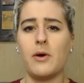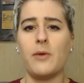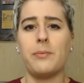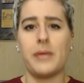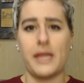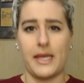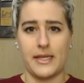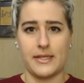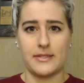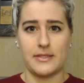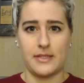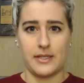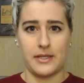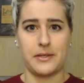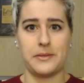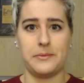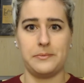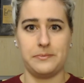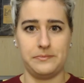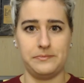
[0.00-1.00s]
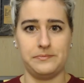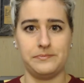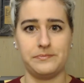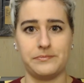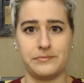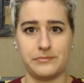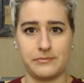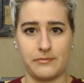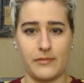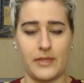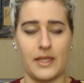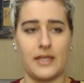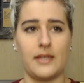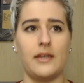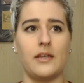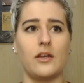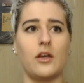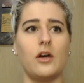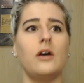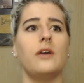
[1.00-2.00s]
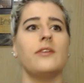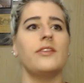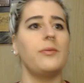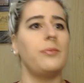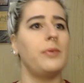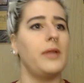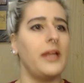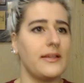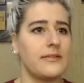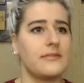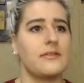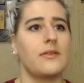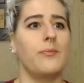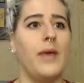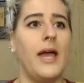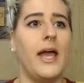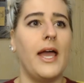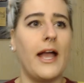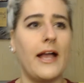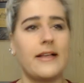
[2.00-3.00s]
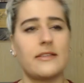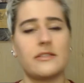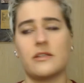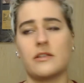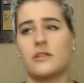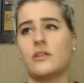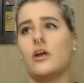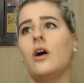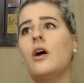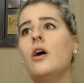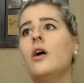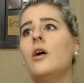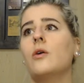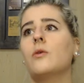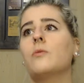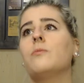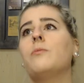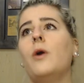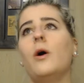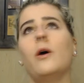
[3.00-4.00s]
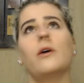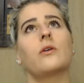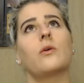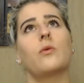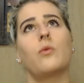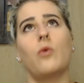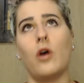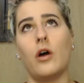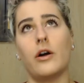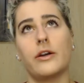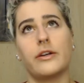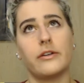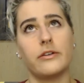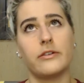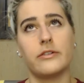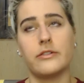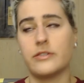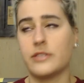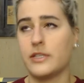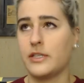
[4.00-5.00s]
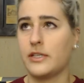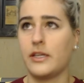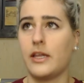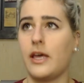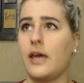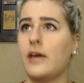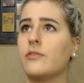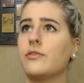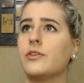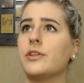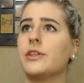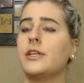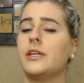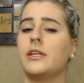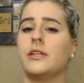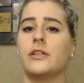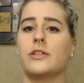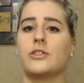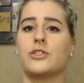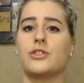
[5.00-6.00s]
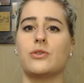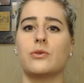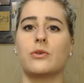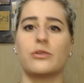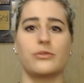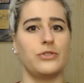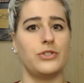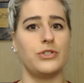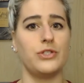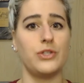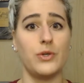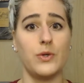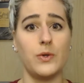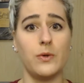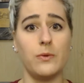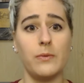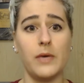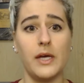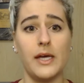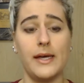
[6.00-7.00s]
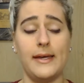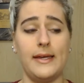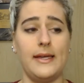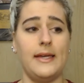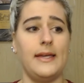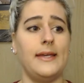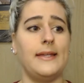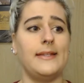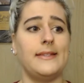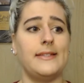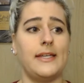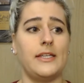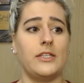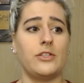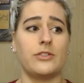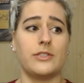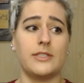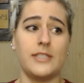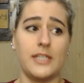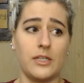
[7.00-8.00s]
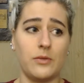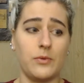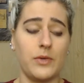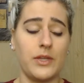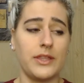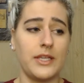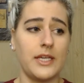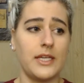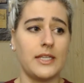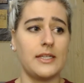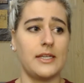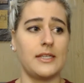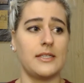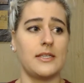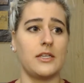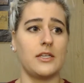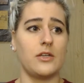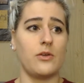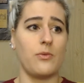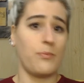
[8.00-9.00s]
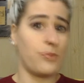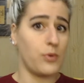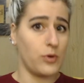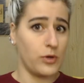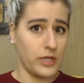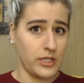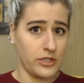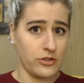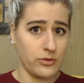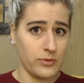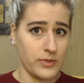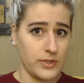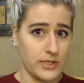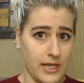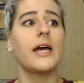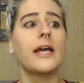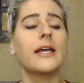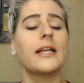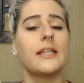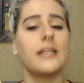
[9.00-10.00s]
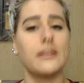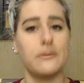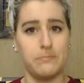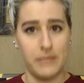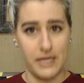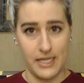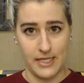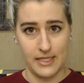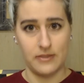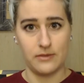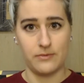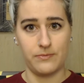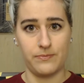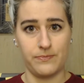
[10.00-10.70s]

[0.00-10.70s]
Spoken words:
about plastic, and all the plastic bags, and all bottled waters, and everything that you consume, and then you're done with it, and then you put in your recycling bin.